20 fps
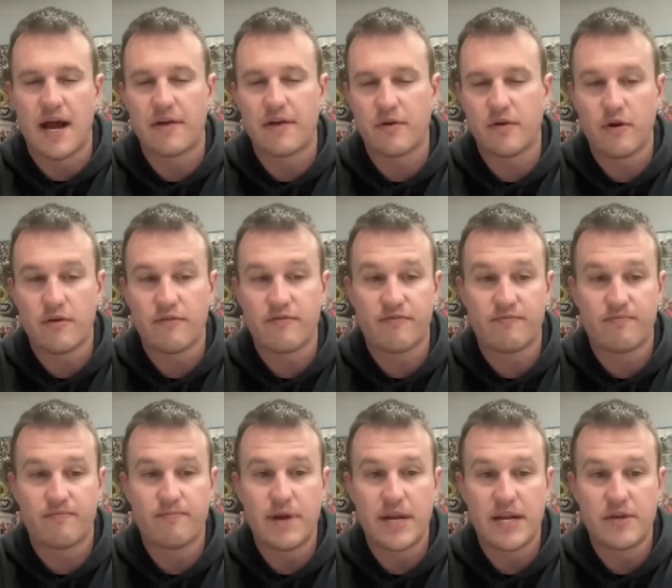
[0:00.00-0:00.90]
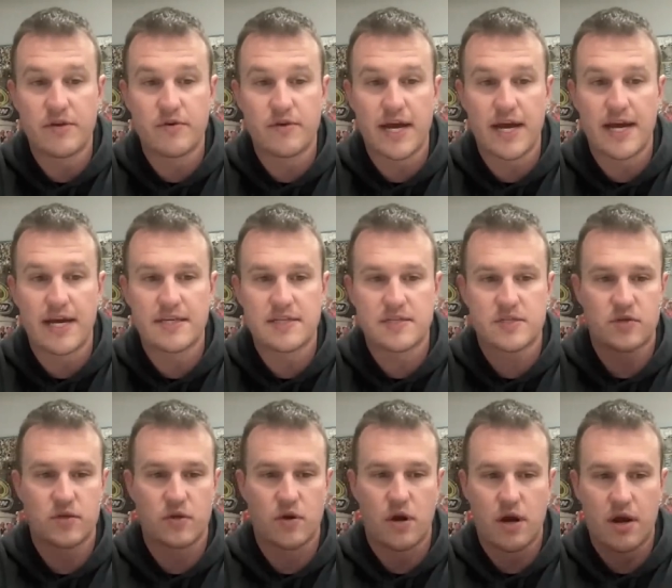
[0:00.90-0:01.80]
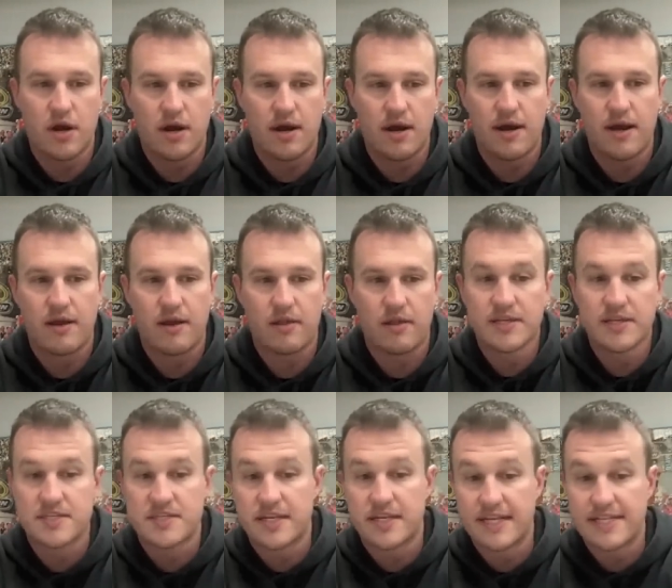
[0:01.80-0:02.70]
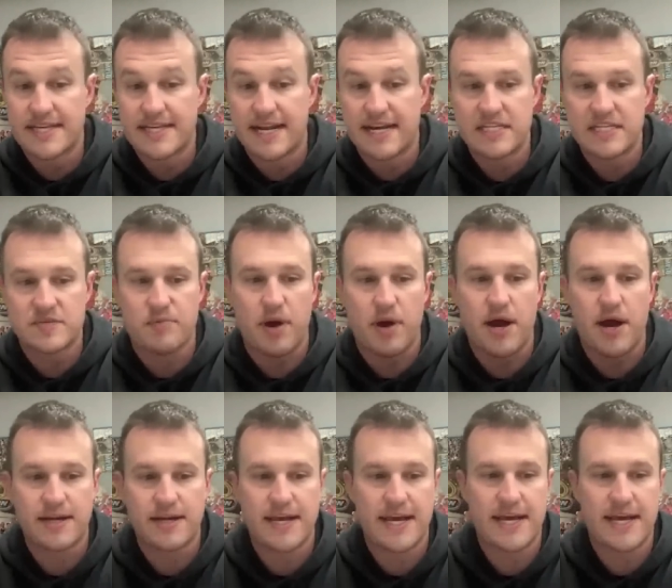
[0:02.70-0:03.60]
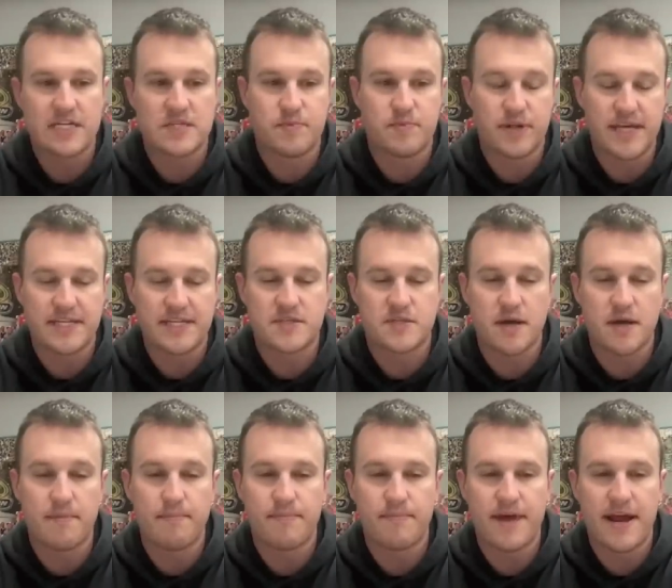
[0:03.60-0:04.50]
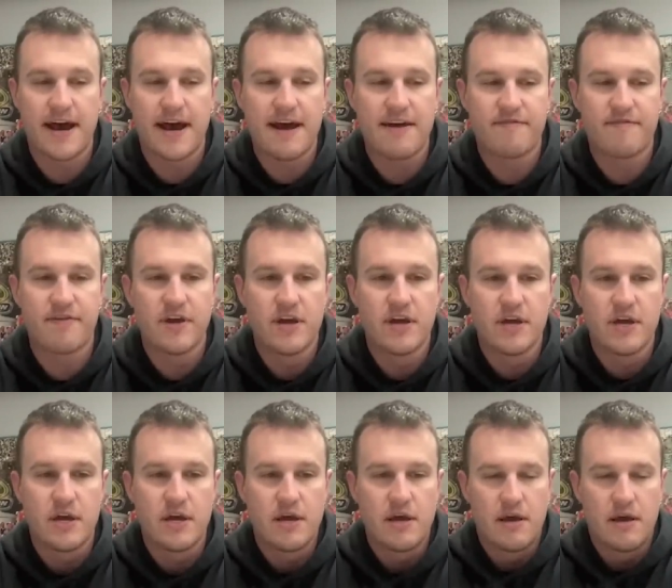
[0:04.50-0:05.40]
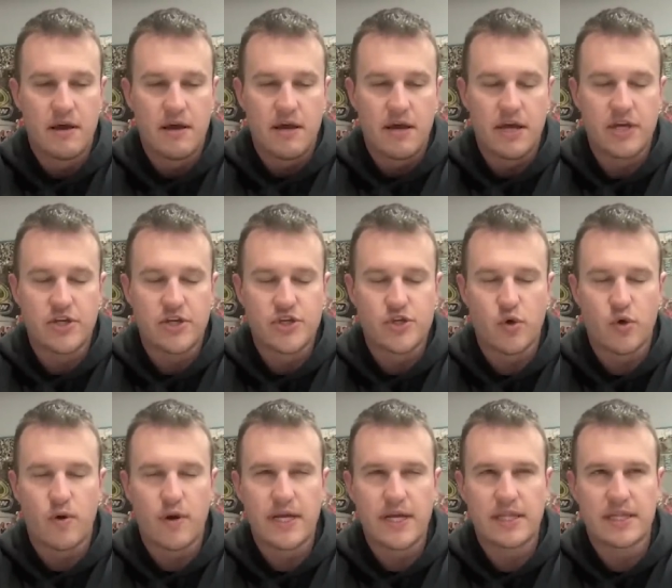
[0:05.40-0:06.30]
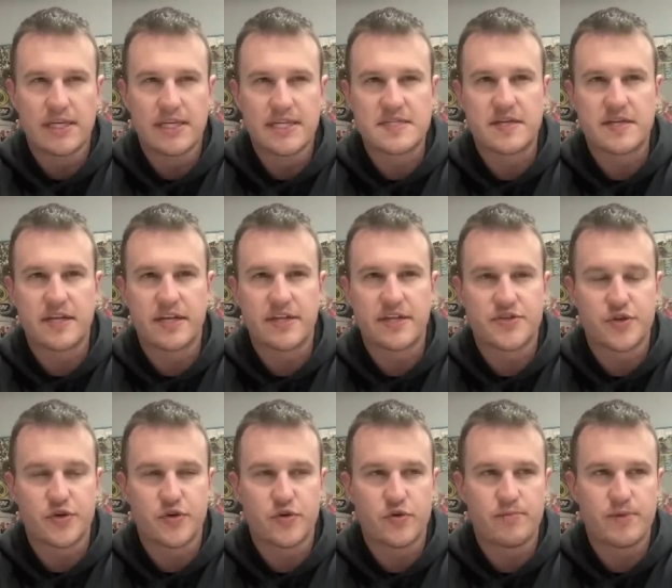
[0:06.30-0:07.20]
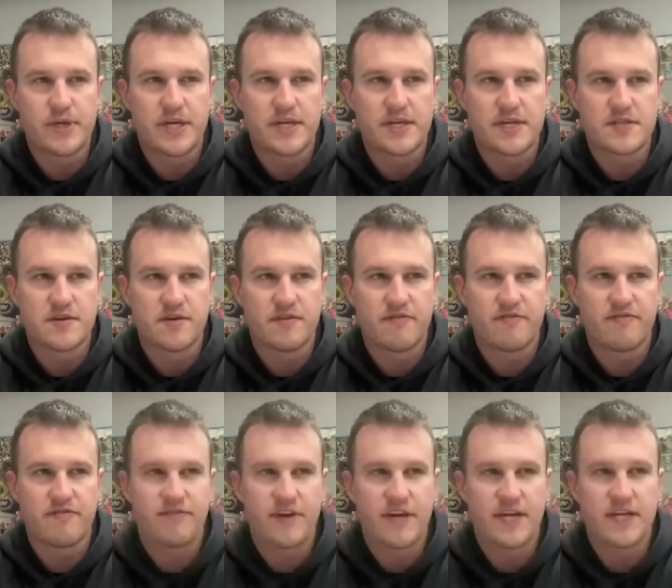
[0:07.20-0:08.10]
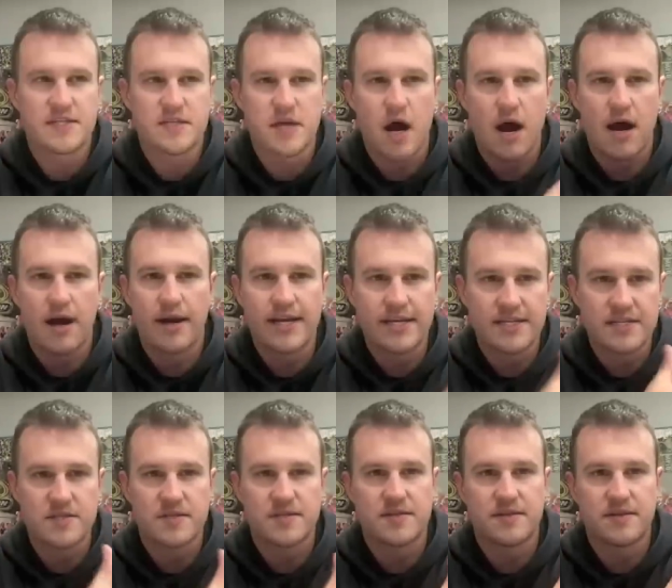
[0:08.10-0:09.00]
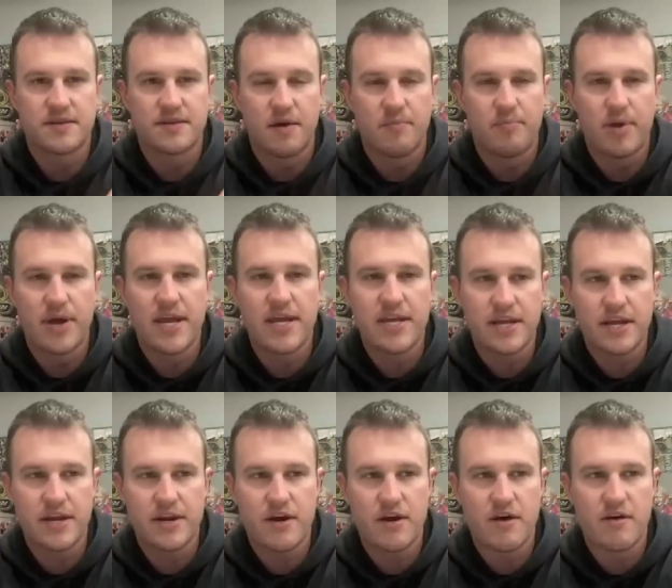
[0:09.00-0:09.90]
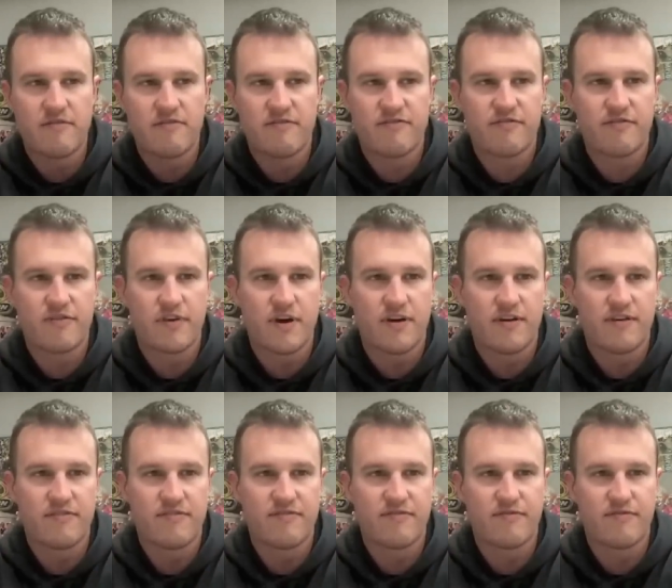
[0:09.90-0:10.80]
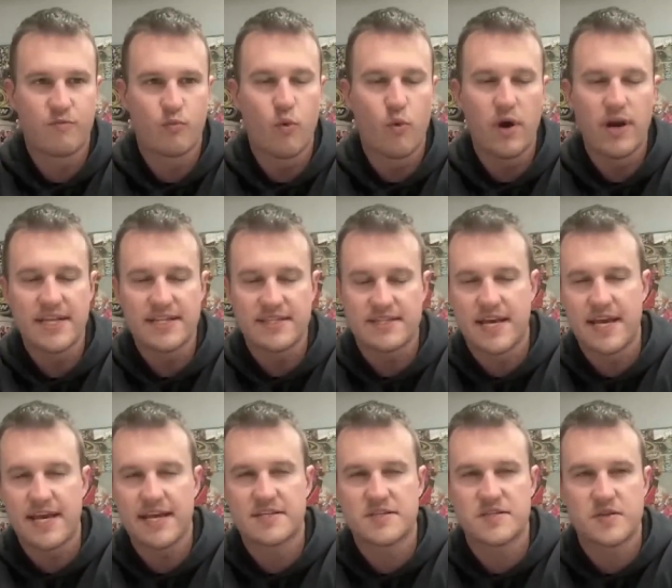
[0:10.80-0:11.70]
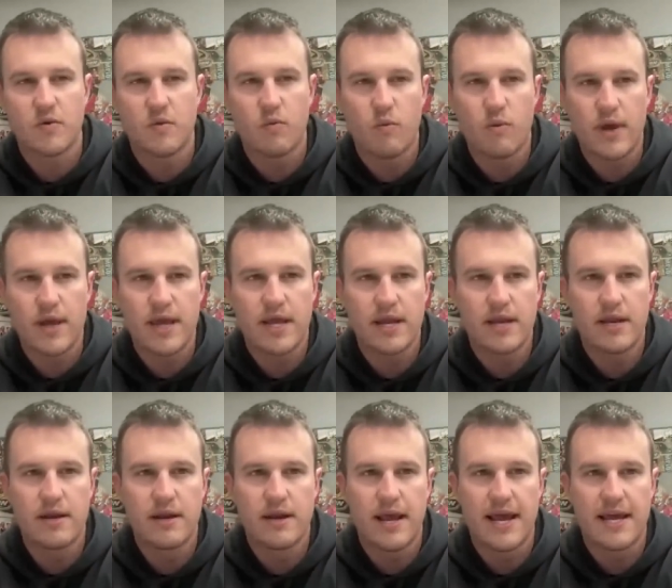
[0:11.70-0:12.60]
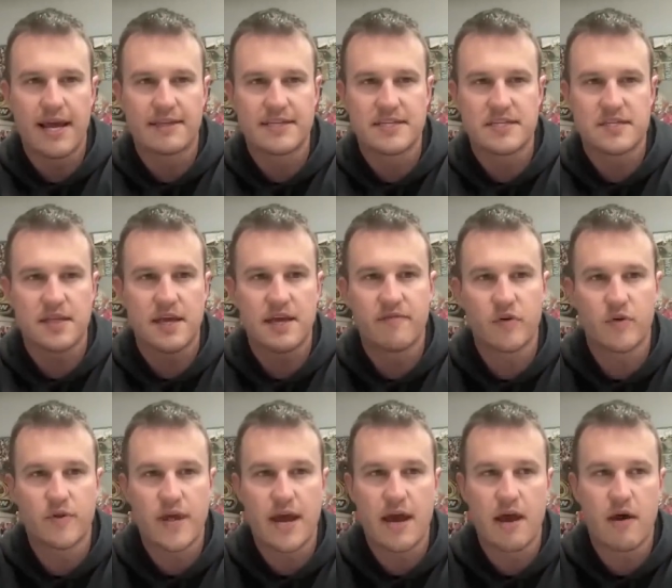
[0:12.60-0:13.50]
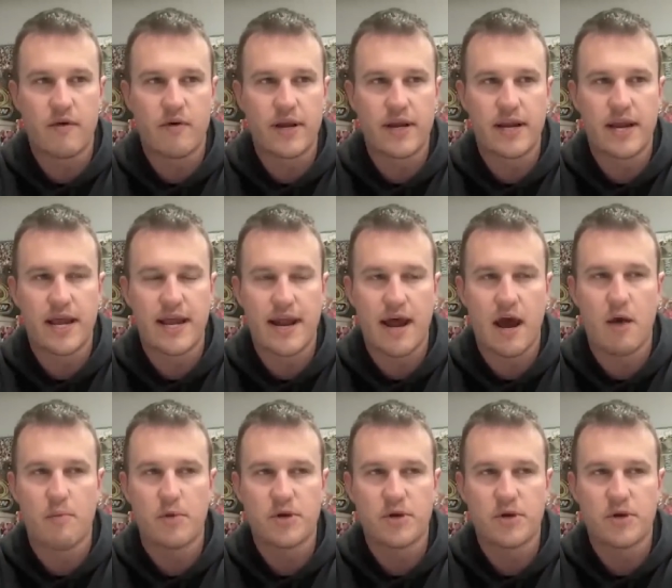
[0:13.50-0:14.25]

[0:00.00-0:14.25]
I don't know if many of you guys uh, listen to Denny's podcast, but that's something that I've enjoyed listening to because of his honest opinion of of what it takes to win at this level now and and how